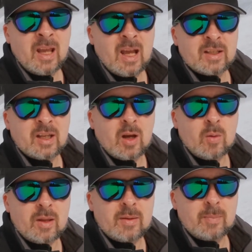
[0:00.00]

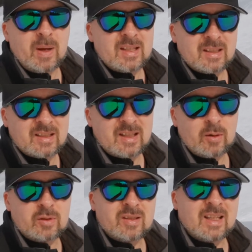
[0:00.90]
So the basic
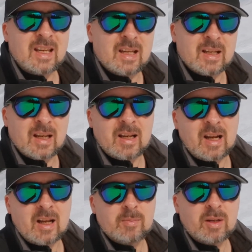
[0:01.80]
skills of skiing, and
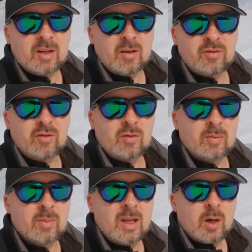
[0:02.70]
I'm going to go through
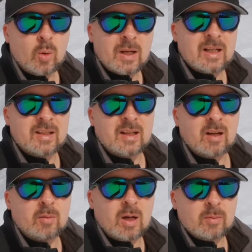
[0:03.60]
them quickly, then
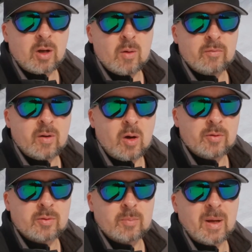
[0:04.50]
I'll go
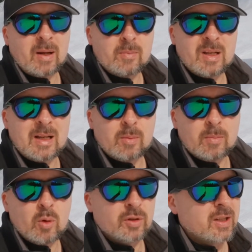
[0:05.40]
on about them a little bit
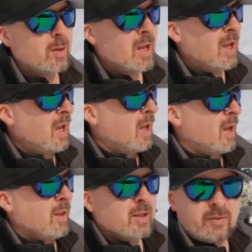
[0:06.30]
more. So
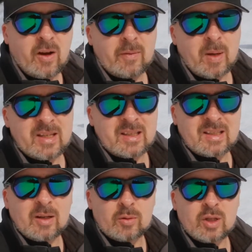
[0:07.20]
there's 5 basic
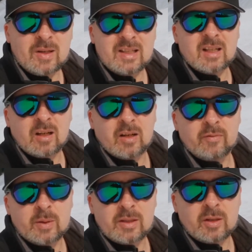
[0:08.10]
skills you need to learn
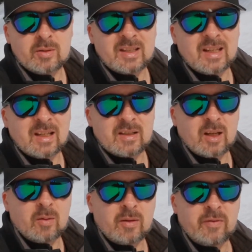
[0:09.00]
when you're doing skiing.
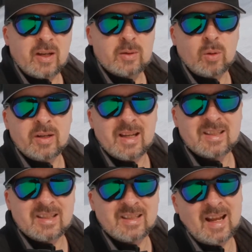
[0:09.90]
So the first one is
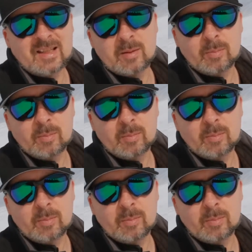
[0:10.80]
stance and